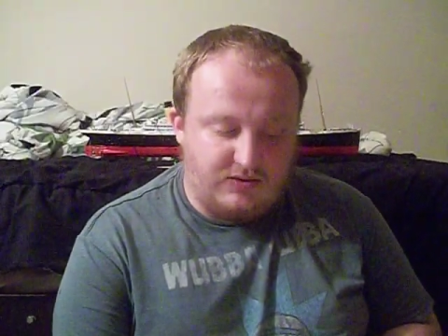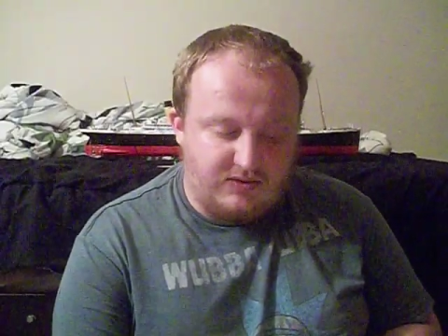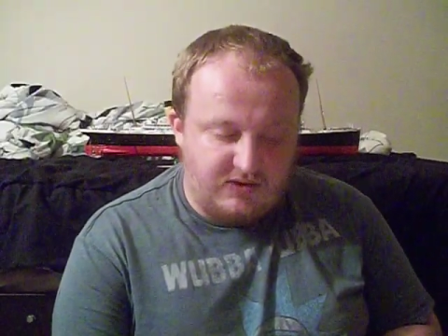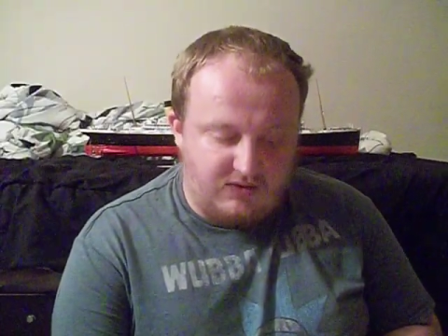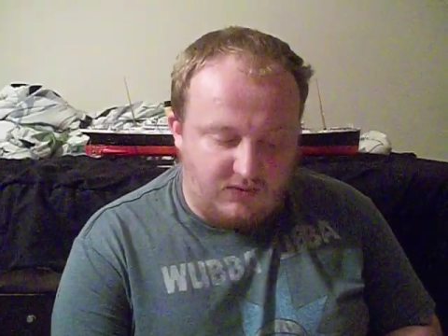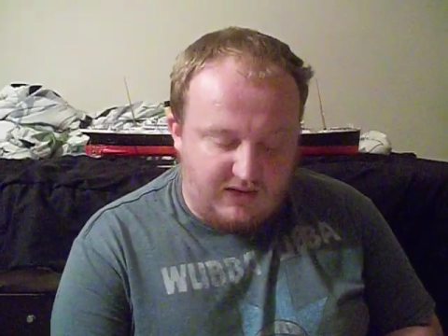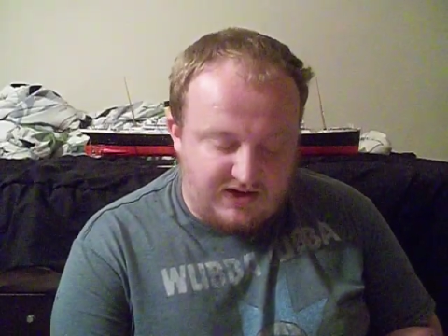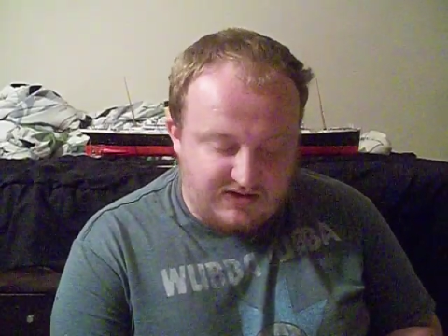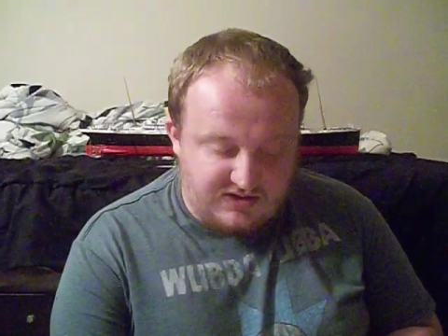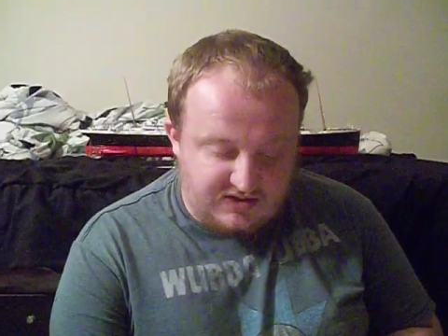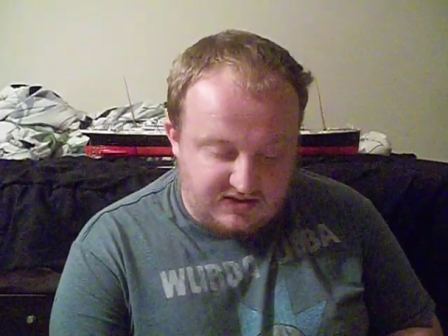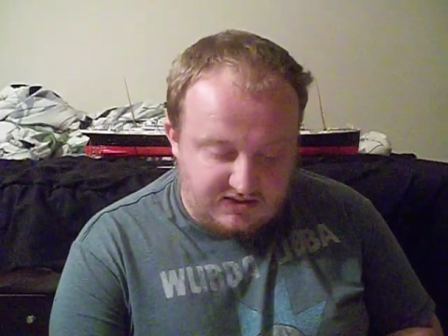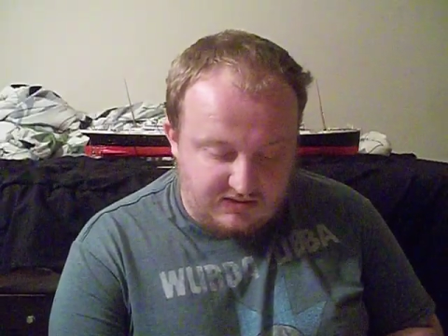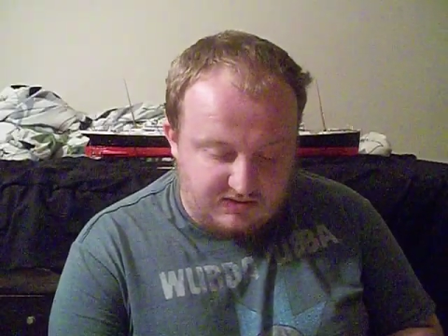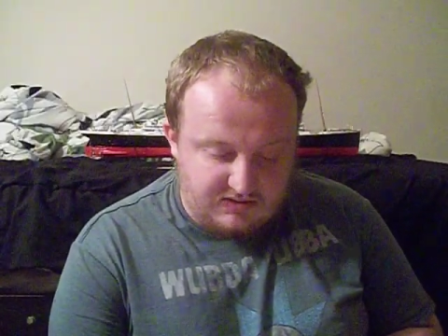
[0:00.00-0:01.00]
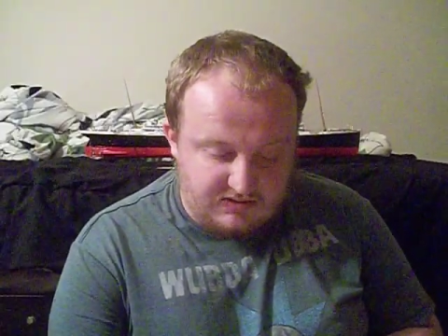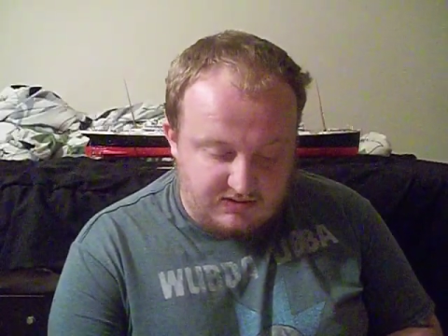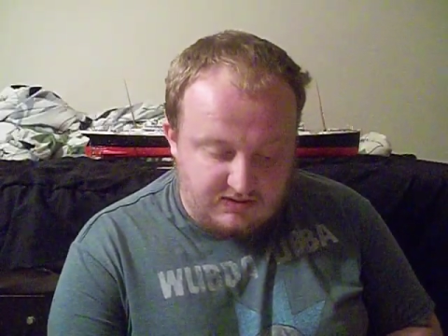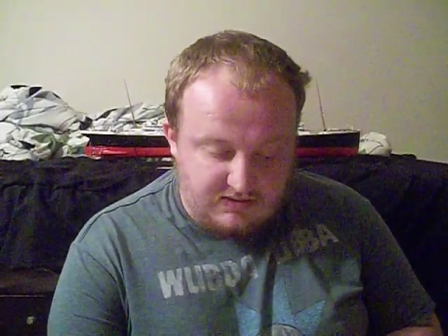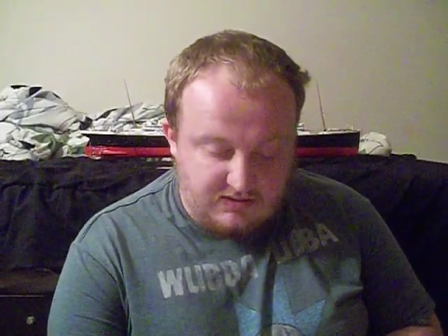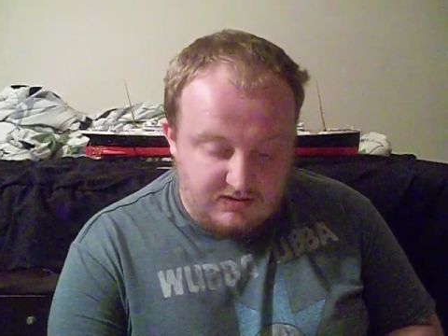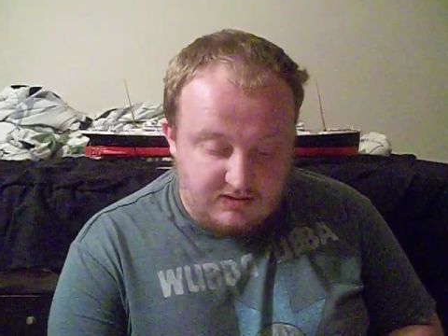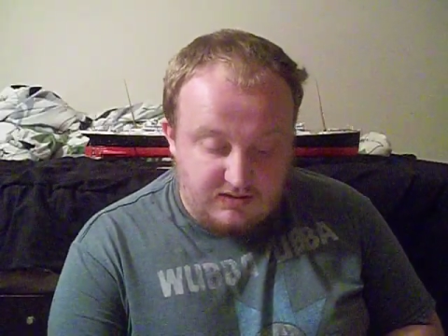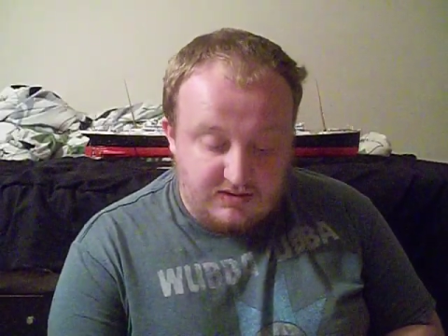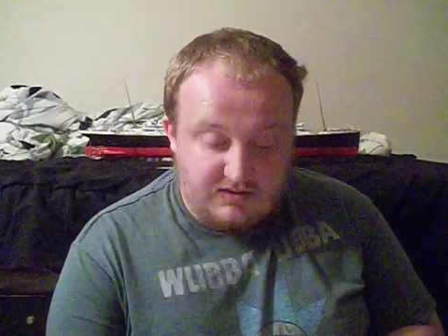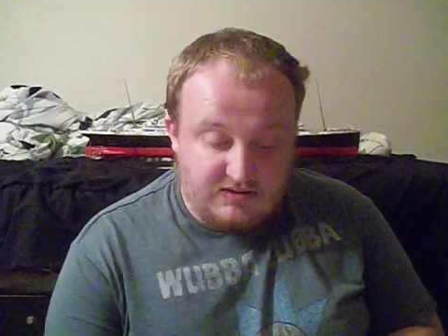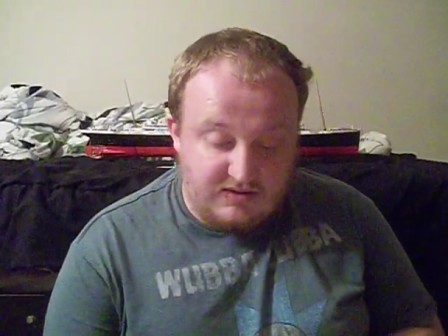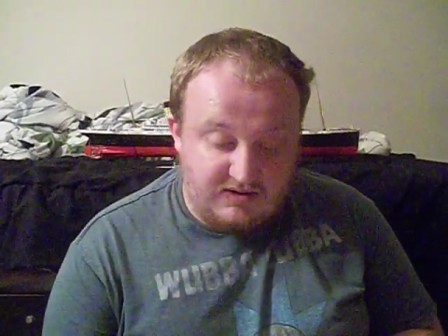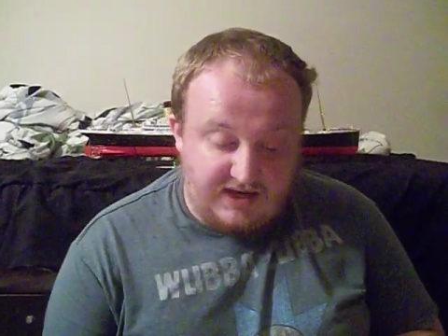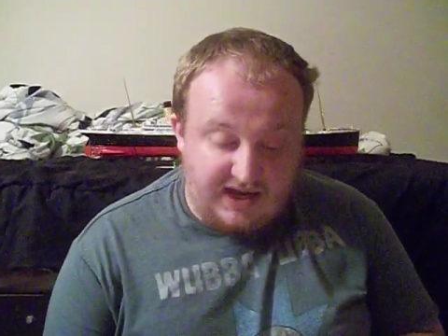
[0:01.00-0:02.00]
you a question?
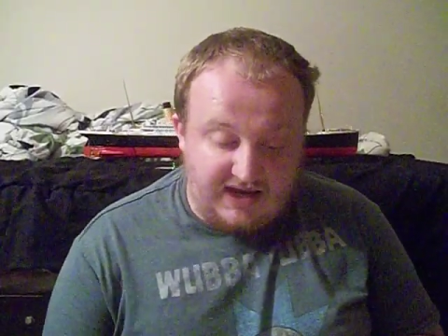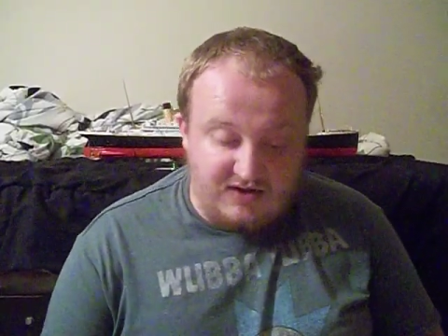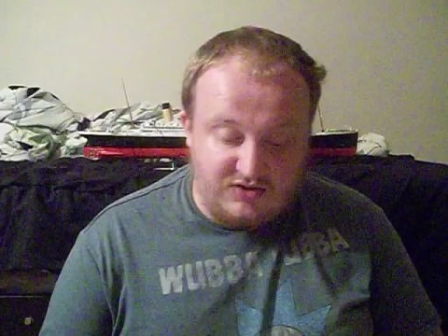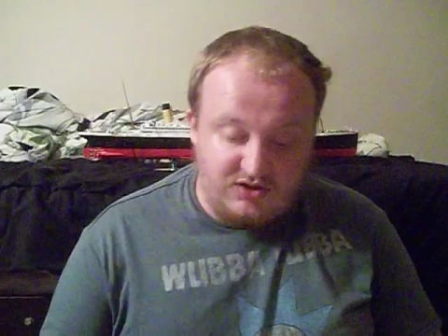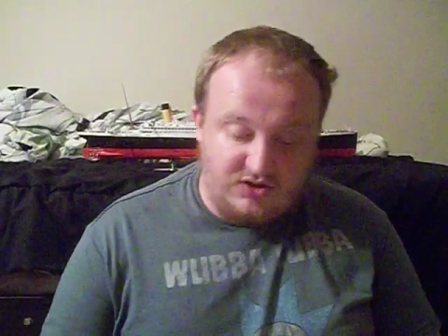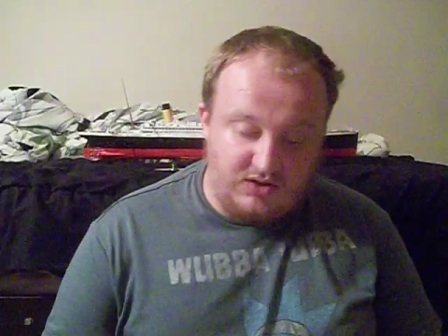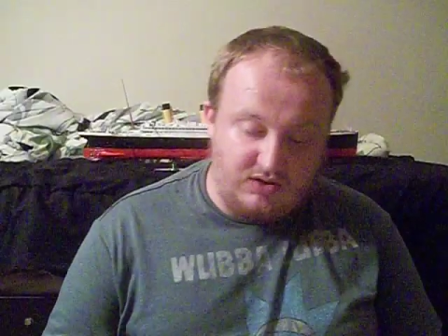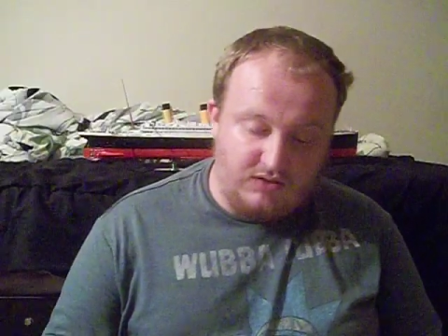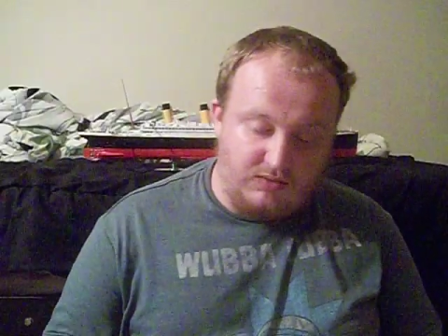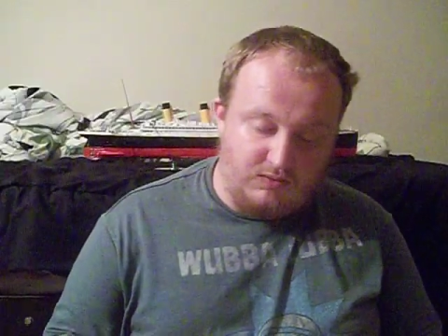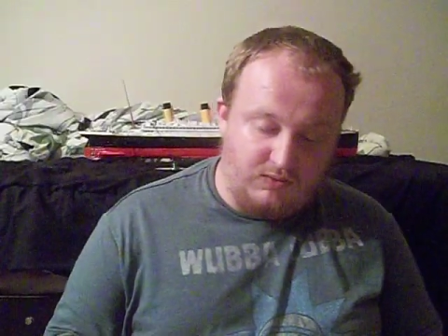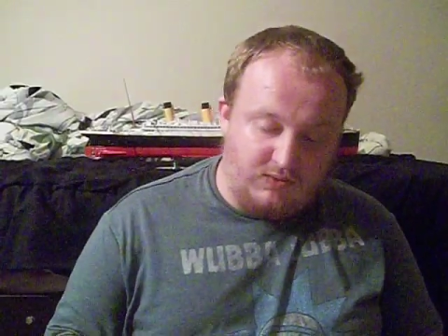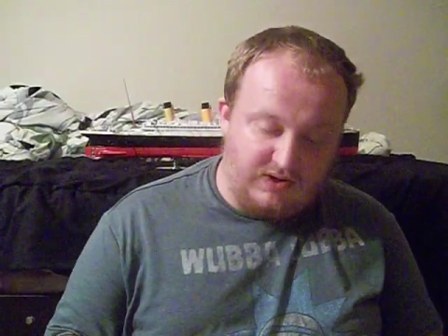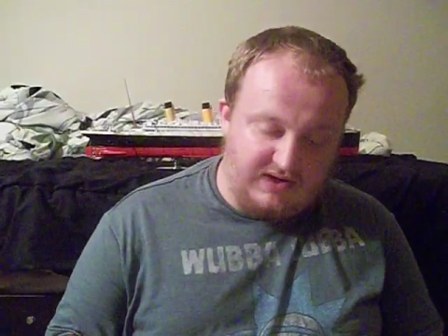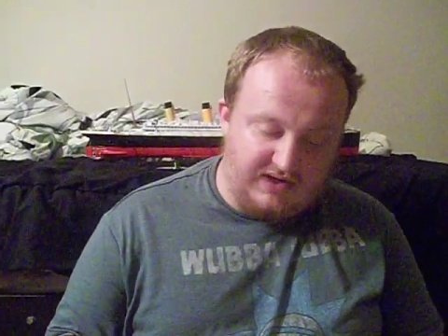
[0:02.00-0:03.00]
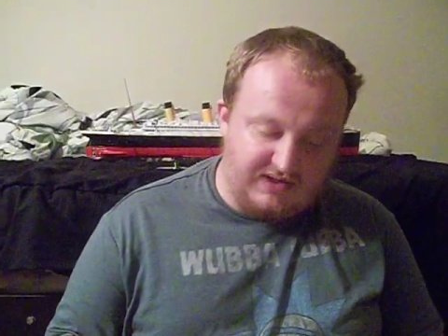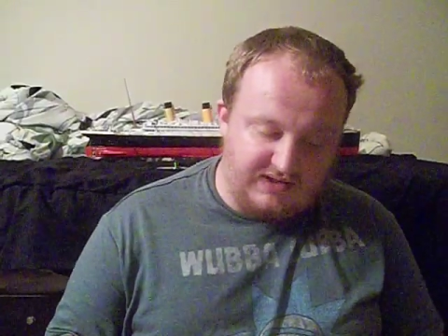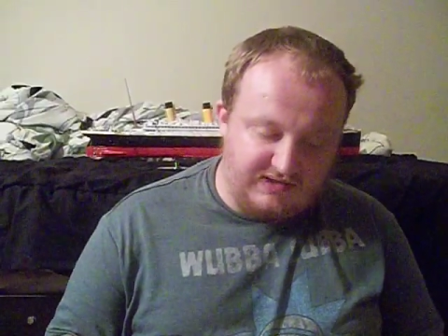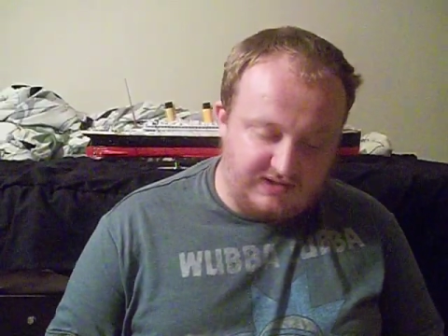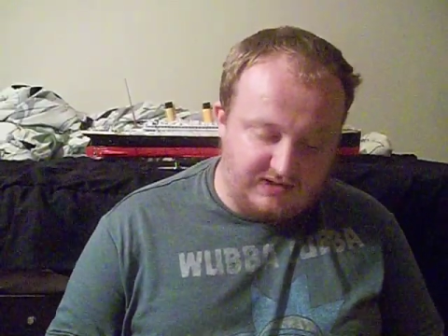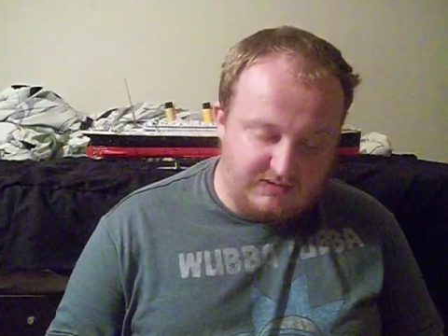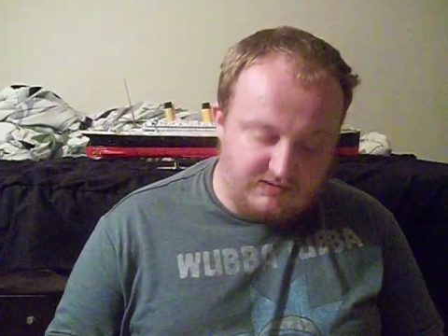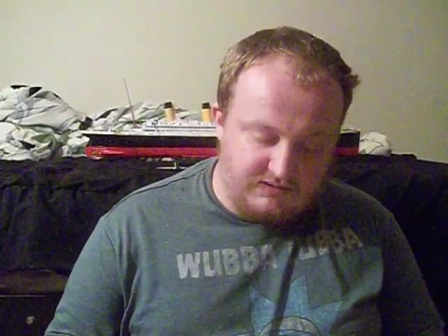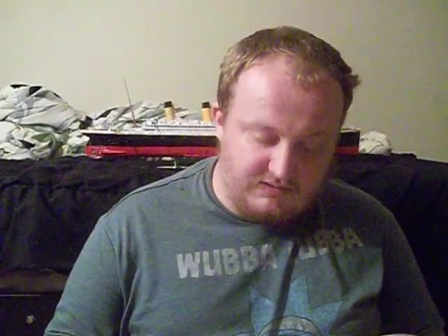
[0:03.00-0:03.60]
Yeah, sure. What is it?